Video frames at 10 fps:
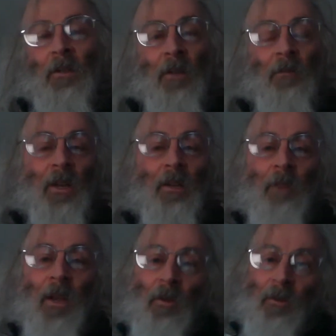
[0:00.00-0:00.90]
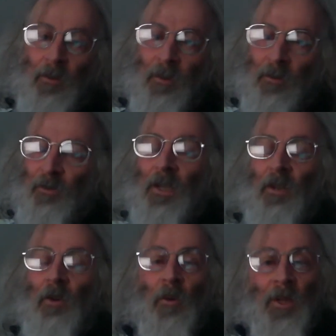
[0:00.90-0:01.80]
If they're in very tricky
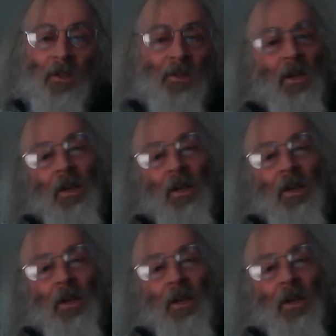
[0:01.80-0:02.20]
orbits,